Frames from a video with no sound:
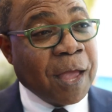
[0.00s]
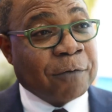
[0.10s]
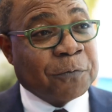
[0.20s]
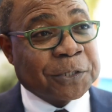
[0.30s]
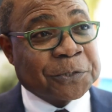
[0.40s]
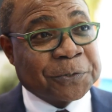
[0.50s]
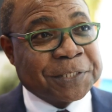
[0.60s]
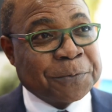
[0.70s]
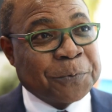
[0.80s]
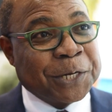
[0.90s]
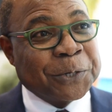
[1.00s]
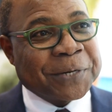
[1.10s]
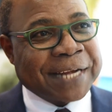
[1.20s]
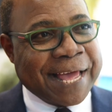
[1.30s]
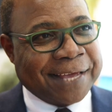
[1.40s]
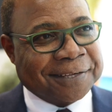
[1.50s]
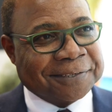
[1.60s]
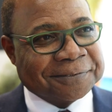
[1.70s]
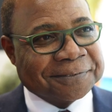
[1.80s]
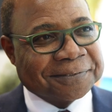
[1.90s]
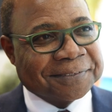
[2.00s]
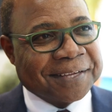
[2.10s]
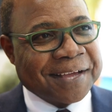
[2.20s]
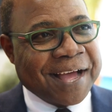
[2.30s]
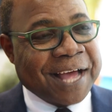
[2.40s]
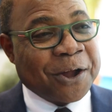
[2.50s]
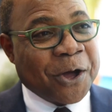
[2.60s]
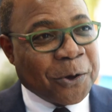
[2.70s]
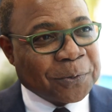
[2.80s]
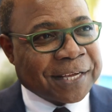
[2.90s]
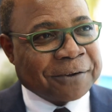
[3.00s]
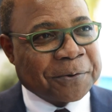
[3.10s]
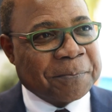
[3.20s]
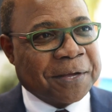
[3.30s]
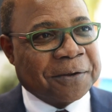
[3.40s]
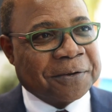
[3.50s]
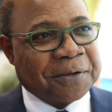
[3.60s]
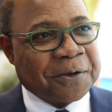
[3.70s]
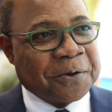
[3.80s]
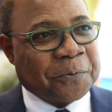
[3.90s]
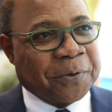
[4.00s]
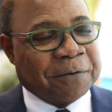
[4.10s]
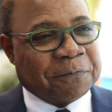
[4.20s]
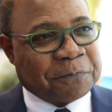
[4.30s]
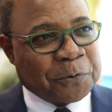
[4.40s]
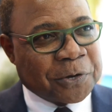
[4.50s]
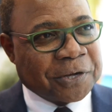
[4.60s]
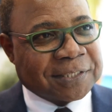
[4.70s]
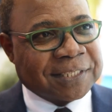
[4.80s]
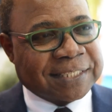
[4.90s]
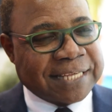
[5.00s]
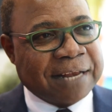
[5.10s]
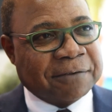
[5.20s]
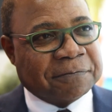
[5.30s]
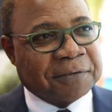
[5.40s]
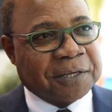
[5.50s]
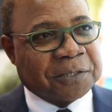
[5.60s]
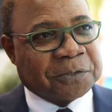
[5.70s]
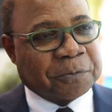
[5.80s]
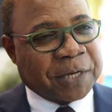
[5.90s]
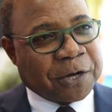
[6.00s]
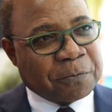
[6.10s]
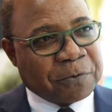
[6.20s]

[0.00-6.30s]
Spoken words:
of what tourism will look like and how the Caribbean will focus itself to become